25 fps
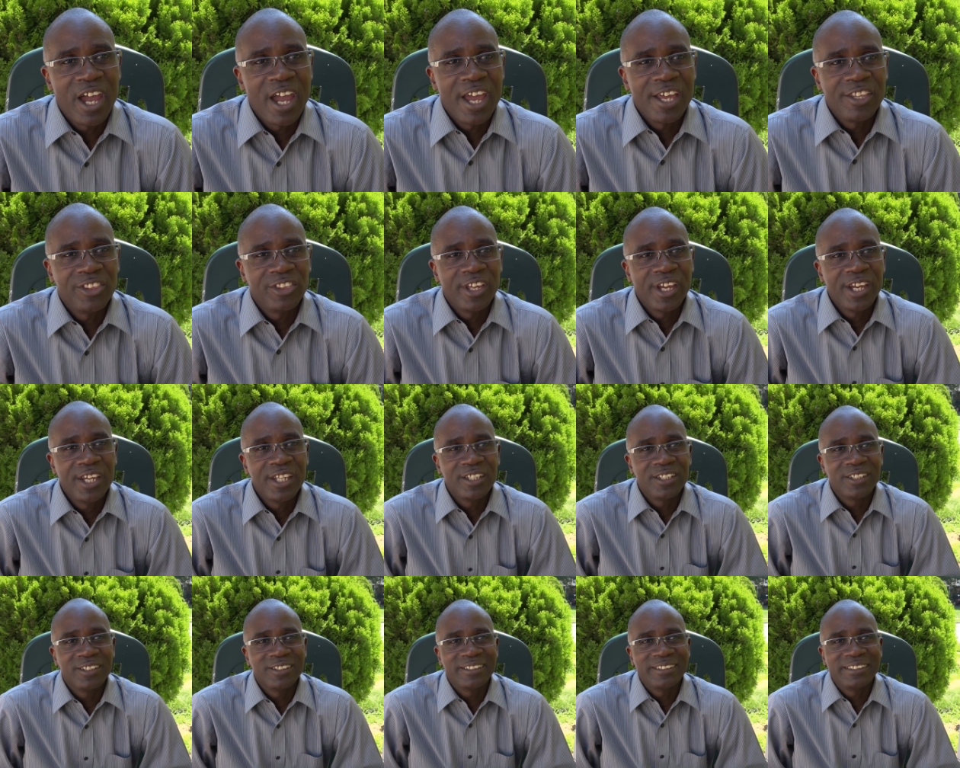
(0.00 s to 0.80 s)
and
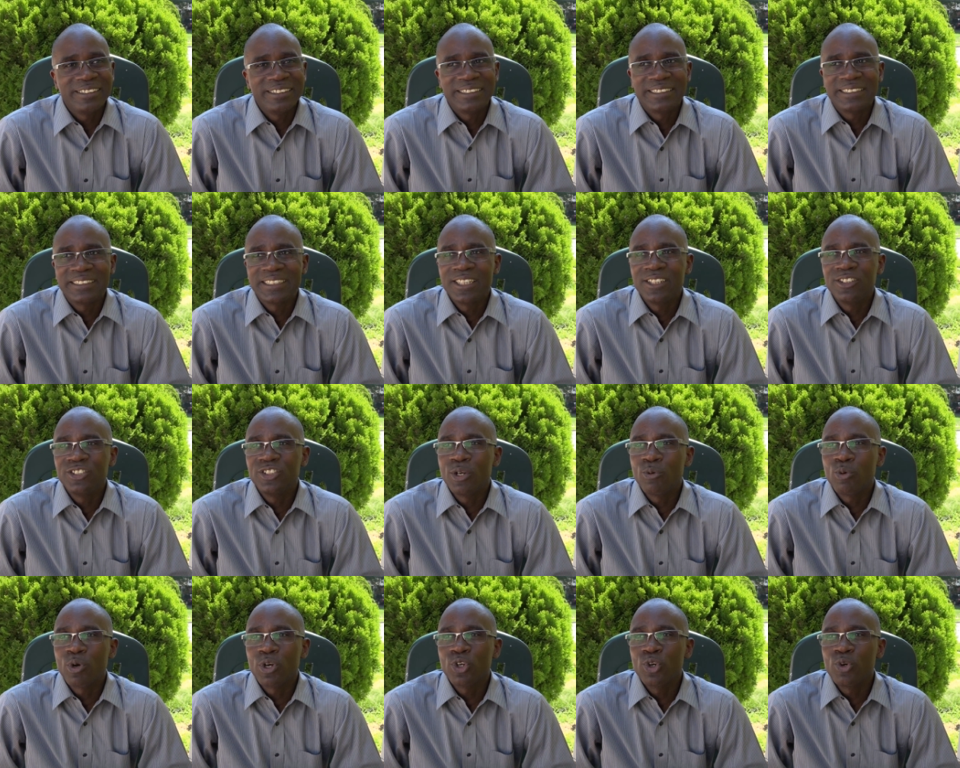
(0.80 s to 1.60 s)
then he said
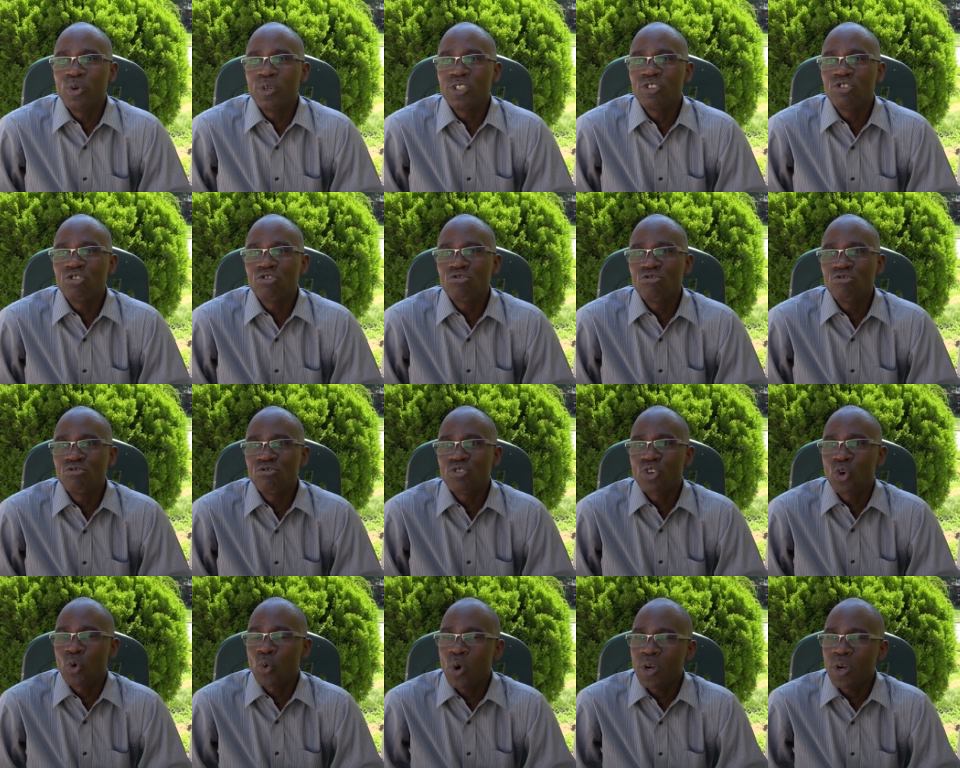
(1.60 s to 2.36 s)
they were going to